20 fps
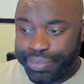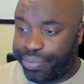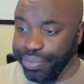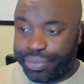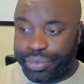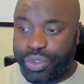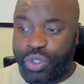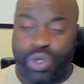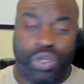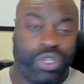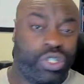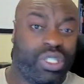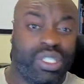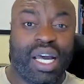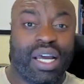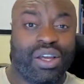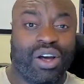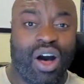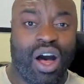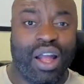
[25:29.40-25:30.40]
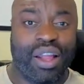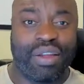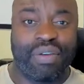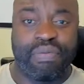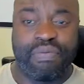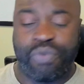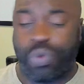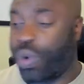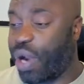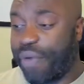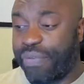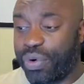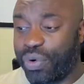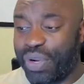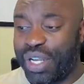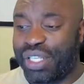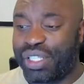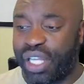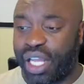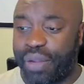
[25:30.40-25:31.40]
you're stuck on for whatever
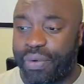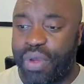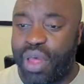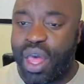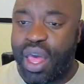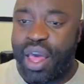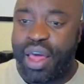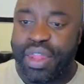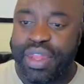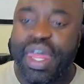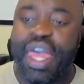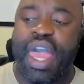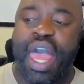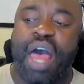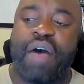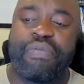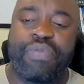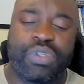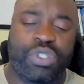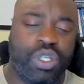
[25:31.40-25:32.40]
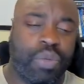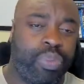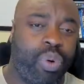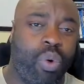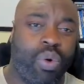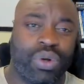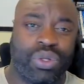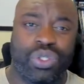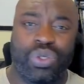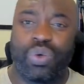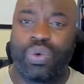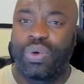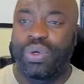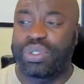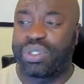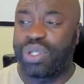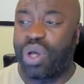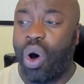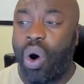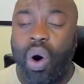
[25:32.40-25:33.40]
reason, they have support
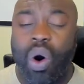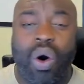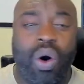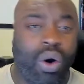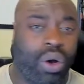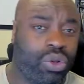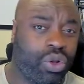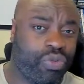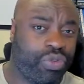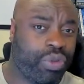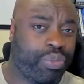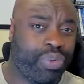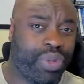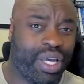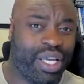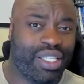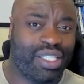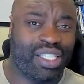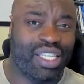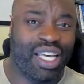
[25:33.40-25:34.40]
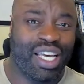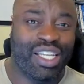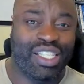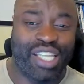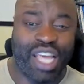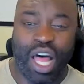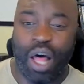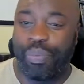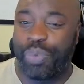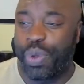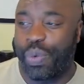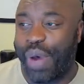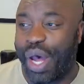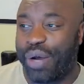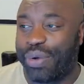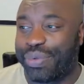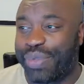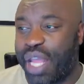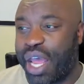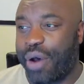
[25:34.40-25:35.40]
tools all over the place to help you
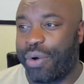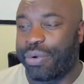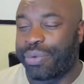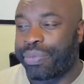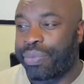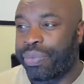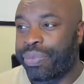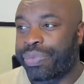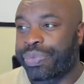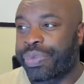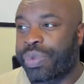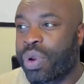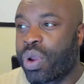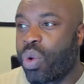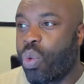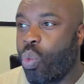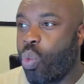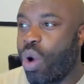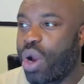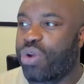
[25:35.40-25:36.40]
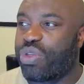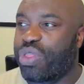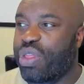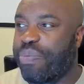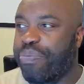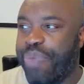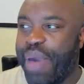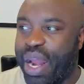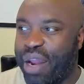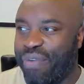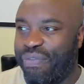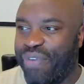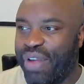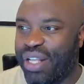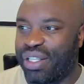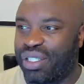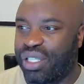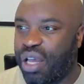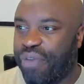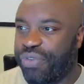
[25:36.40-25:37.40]
out. Now, what are the
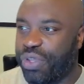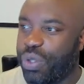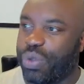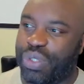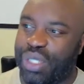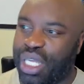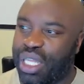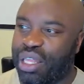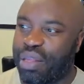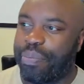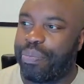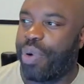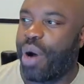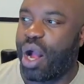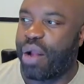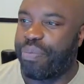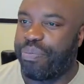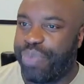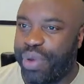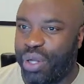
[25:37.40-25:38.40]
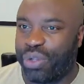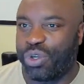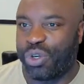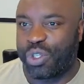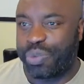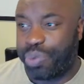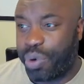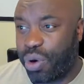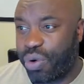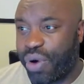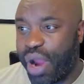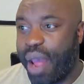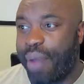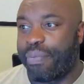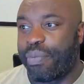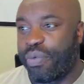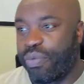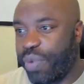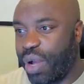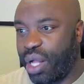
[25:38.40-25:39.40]
benefits of using the Bot Builders
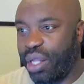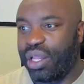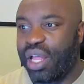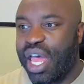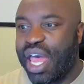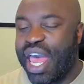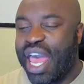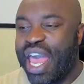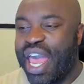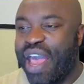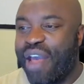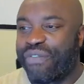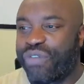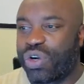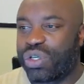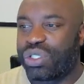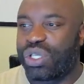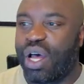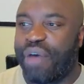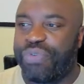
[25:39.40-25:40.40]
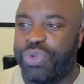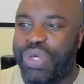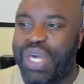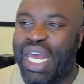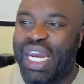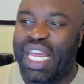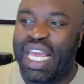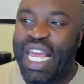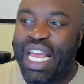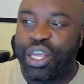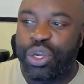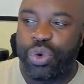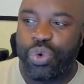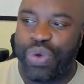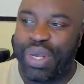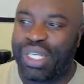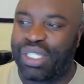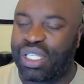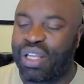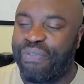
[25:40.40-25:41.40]
program? Well, first off, you get
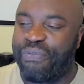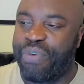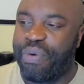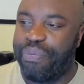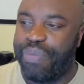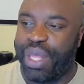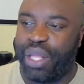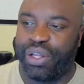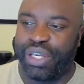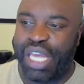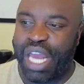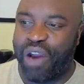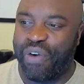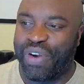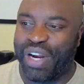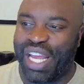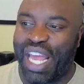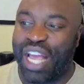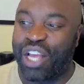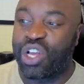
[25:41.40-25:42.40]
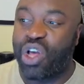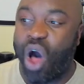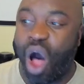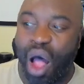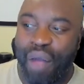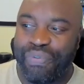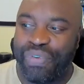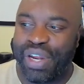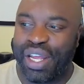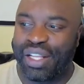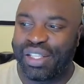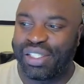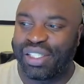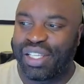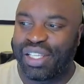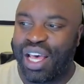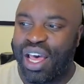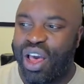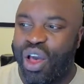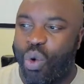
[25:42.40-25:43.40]
increased familiarity and
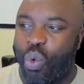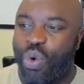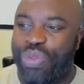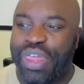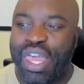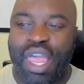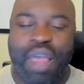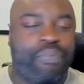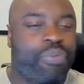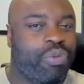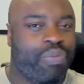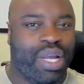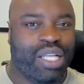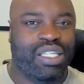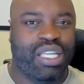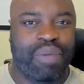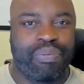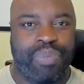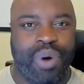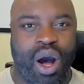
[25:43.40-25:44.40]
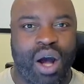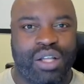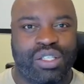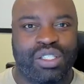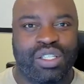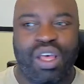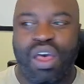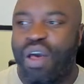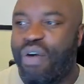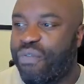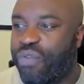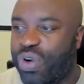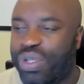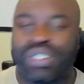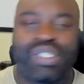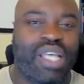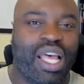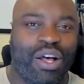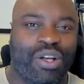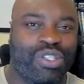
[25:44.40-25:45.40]
confidence with implementing bots for
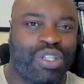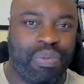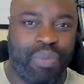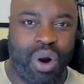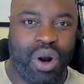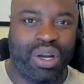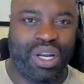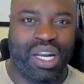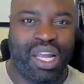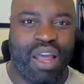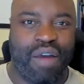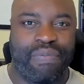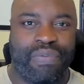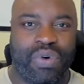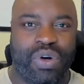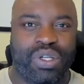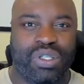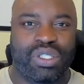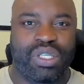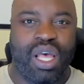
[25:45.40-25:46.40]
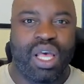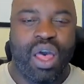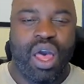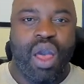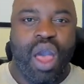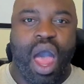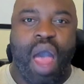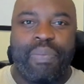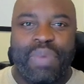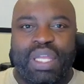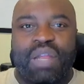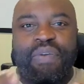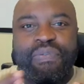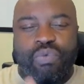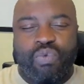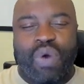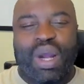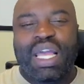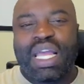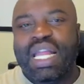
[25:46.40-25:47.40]
sales and marketing efforts. I mean,
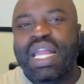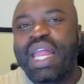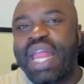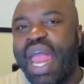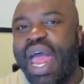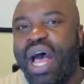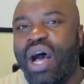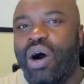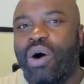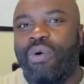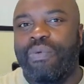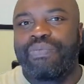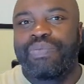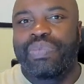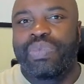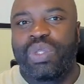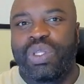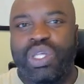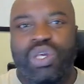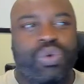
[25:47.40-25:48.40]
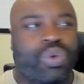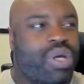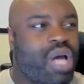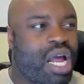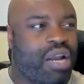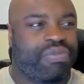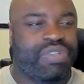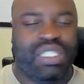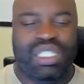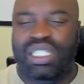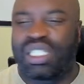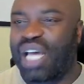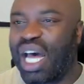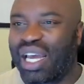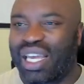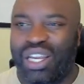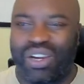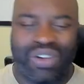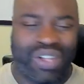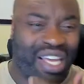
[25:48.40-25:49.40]
if right now you're kind of stuck
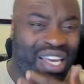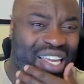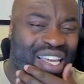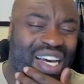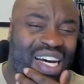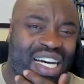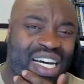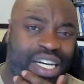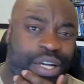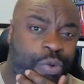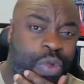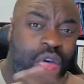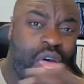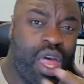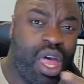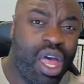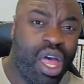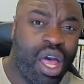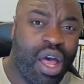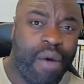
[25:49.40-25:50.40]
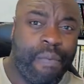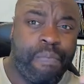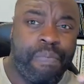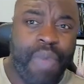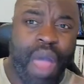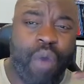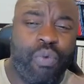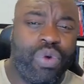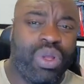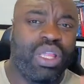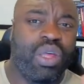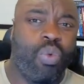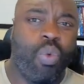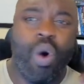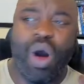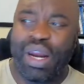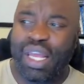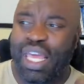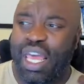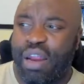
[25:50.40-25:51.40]
and you're like, I really
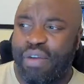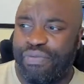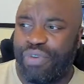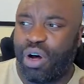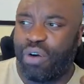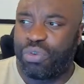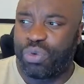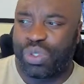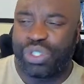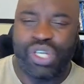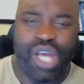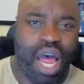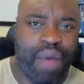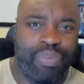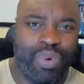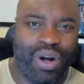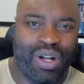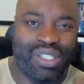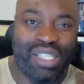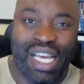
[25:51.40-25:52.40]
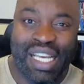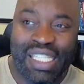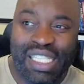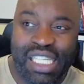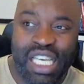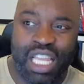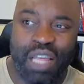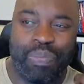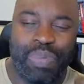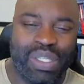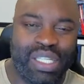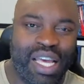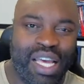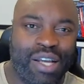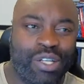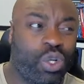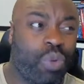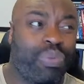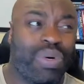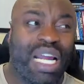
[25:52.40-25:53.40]
want to get involved with chatbots. I see the
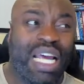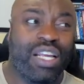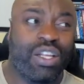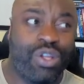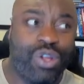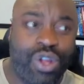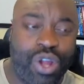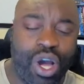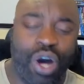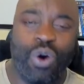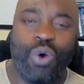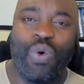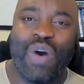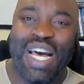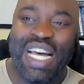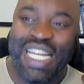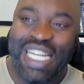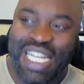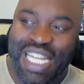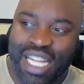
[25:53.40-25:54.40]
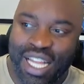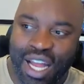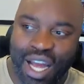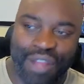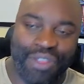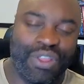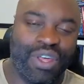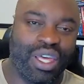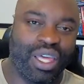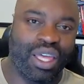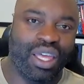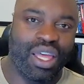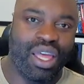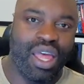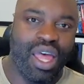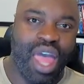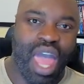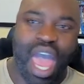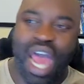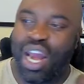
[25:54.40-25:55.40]
potential, but I know nothing.
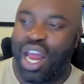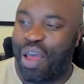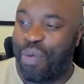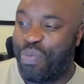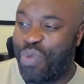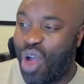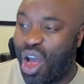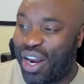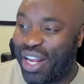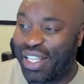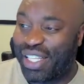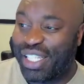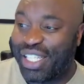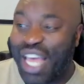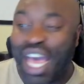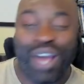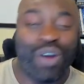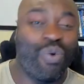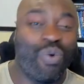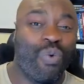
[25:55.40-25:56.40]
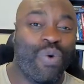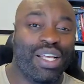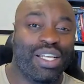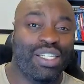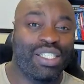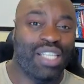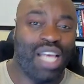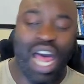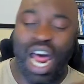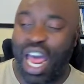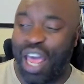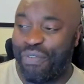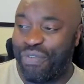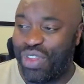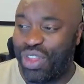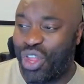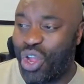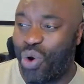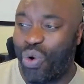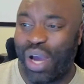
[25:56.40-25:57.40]
And I'm not a tech whiz. I have
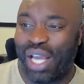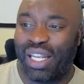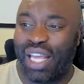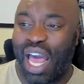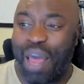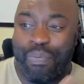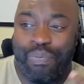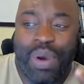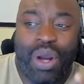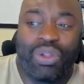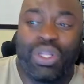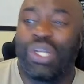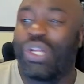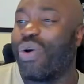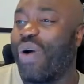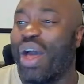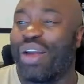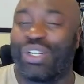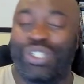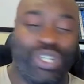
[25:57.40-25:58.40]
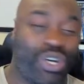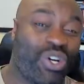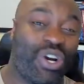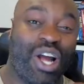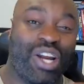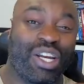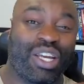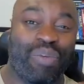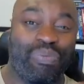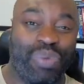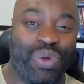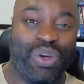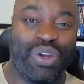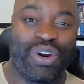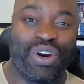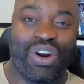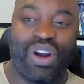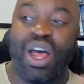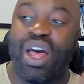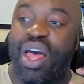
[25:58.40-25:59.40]
no idea. I barely know how to turn on the
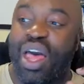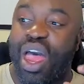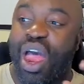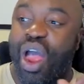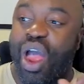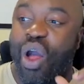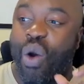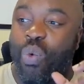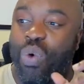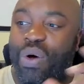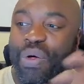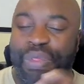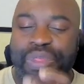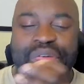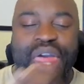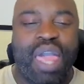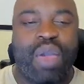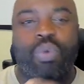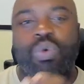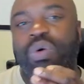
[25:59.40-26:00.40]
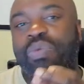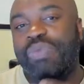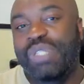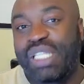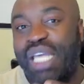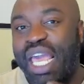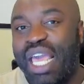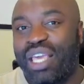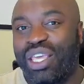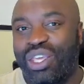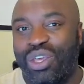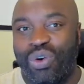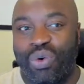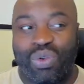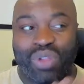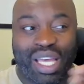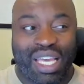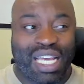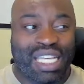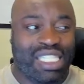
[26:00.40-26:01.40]
computer. Well, they will take you,
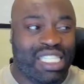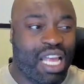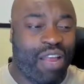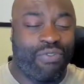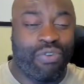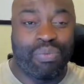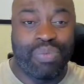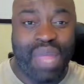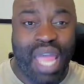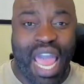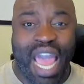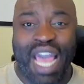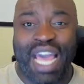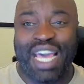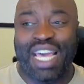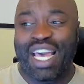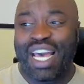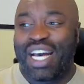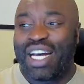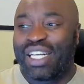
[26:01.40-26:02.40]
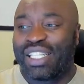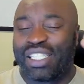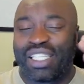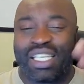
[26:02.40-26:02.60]
like I said, from A to